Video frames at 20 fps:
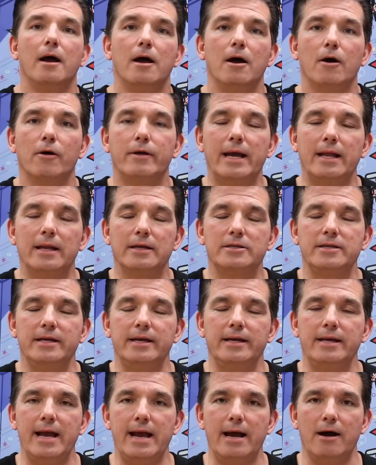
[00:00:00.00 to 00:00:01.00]
Okay, let's
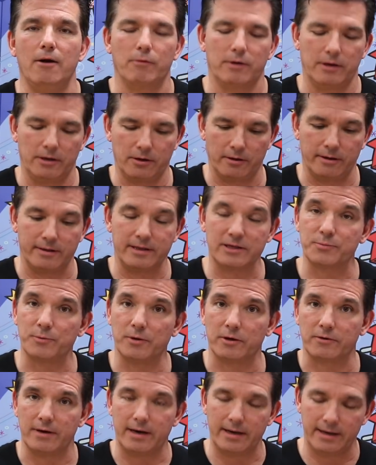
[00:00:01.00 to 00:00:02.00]
see. Now we're gonna go to this
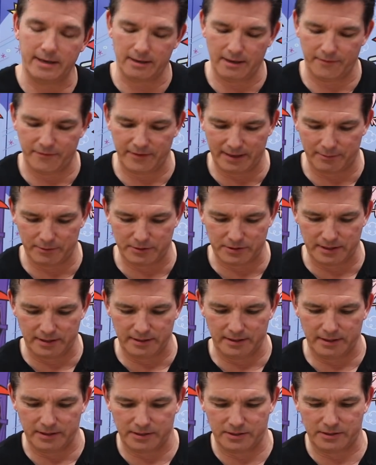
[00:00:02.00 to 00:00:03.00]
book right here. I forget what's
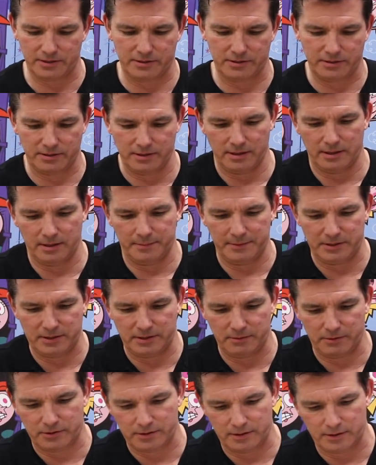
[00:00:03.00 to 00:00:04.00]
in this. Let me
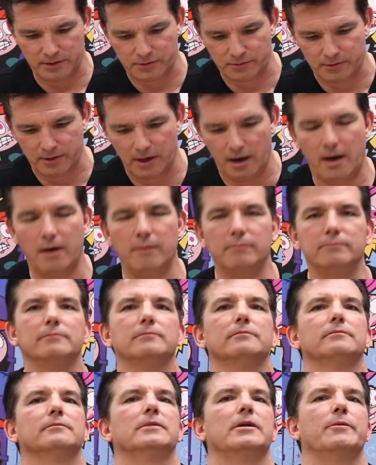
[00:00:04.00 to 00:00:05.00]
see what's in this one. Oh,
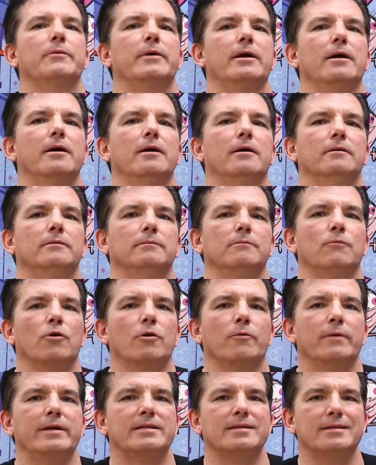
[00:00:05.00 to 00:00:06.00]
here we go.
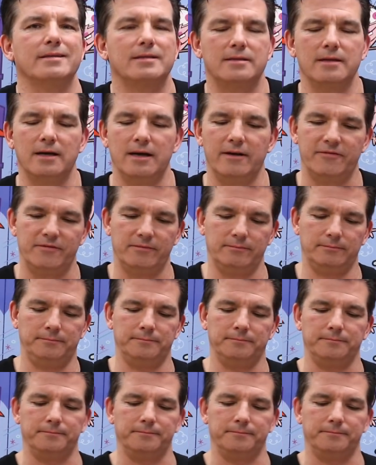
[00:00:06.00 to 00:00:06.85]
More recent stuff.